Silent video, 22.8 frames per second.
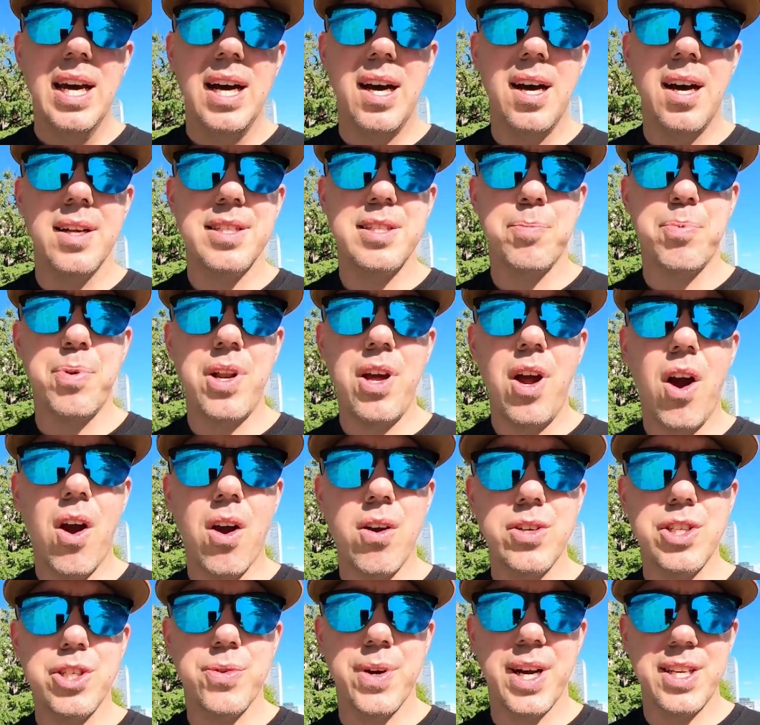It's a pretty
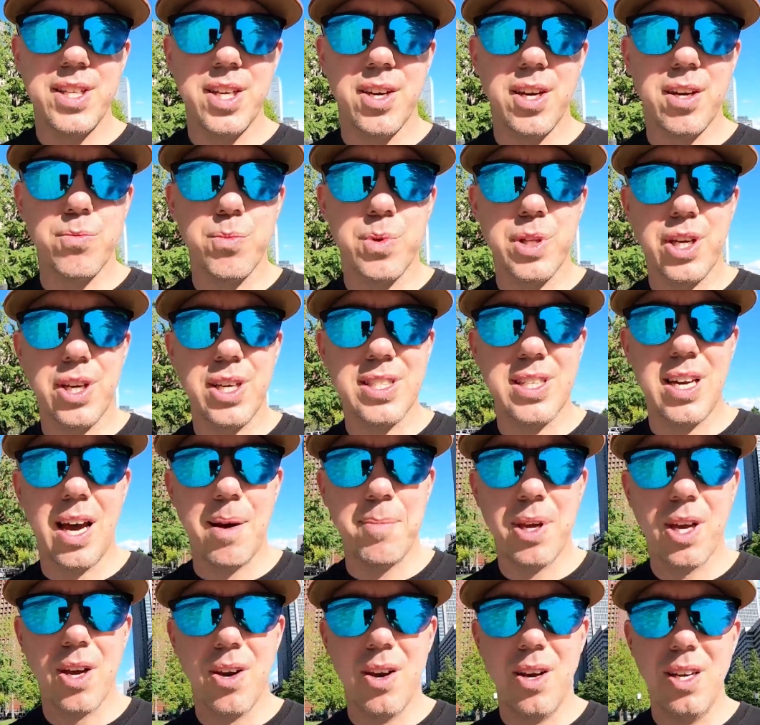hard trick to get really good
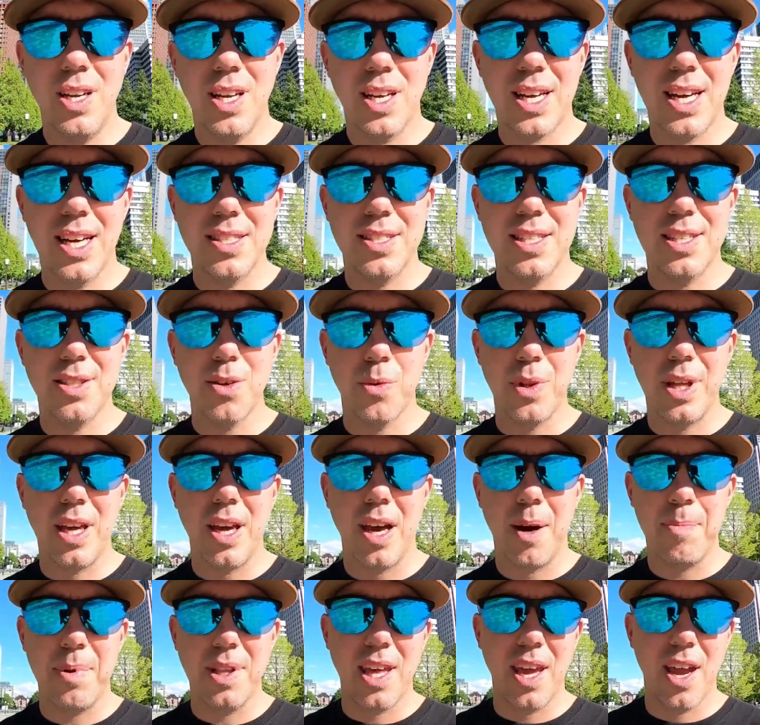timing on because he's
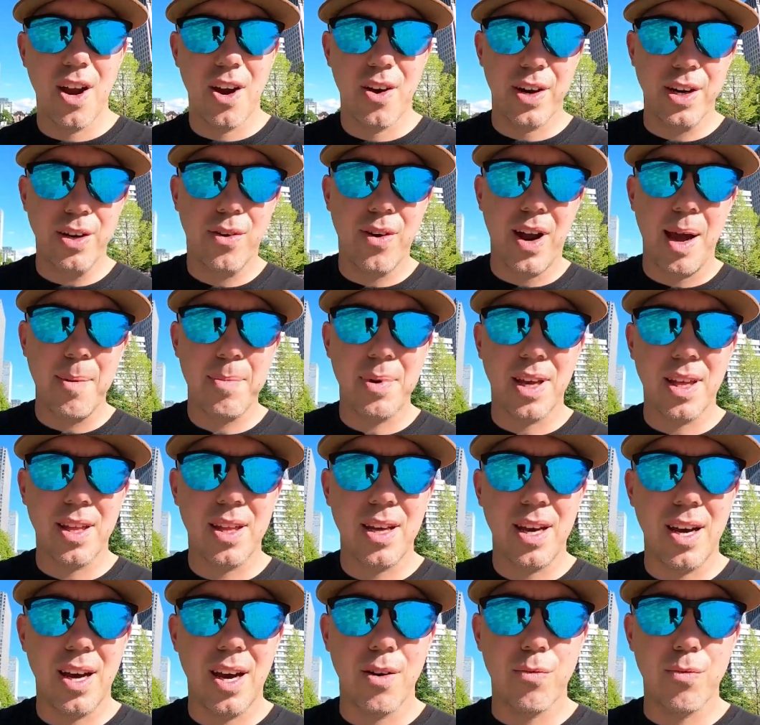only up in the air and grabbing,